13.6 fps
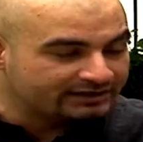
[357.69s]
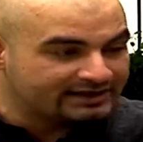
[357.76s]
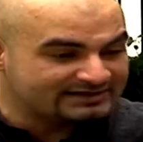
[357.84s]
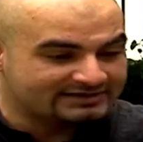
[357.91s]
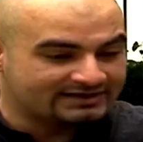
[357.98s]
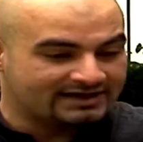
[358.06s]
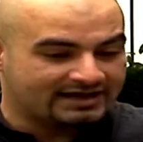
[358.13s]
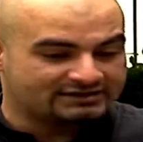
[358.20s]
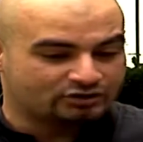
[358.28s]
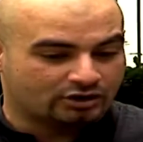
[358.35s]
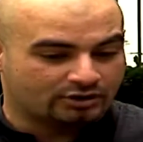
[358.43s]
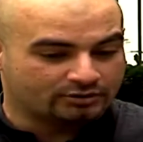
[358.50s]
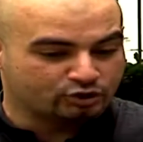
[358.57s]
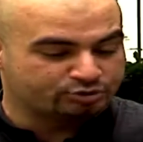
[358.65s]
and yesterday I
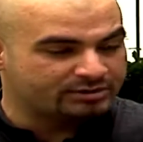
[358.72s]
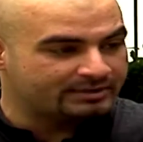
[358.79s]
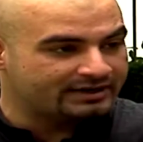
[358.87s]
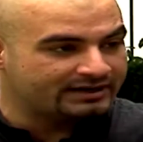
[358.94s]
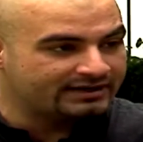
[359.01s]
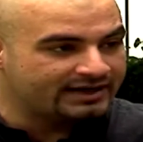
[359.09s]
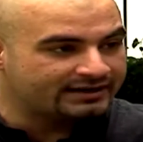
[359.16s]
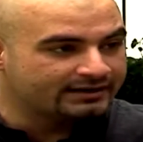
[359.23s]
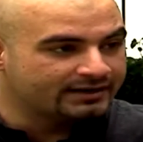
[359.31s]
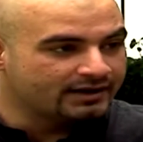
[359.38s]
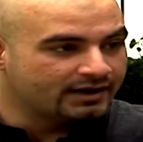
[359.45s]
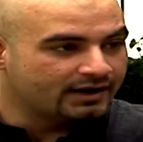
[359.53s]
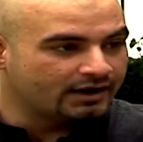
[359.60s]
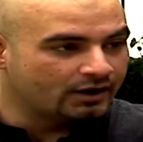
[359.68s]
saw a newspaper headline
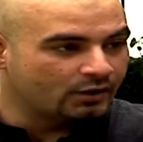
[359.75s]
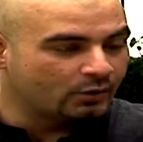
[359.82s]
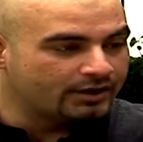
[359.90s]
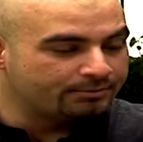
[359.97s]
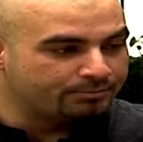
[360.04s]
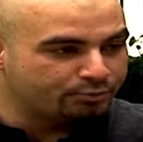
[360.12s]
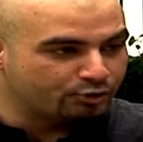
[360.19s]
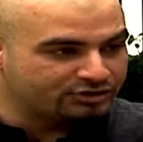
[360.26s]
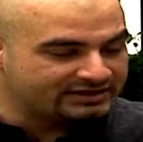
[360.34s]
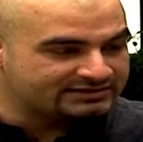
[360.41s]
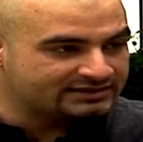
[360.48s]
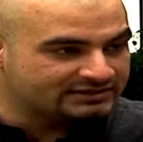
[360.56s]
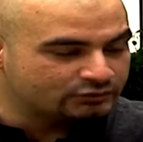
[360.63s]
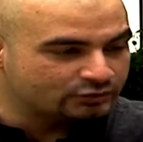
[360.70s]
where
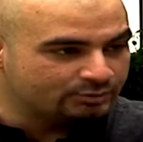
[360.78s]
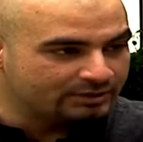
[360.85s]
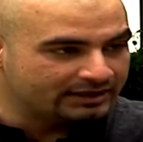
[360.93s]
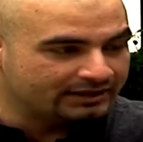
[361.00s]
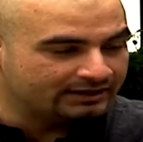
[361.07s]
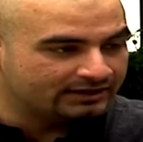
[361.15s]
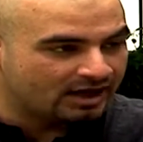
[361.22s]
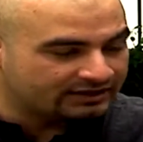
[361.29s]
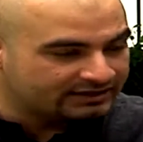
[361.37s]
protesters were being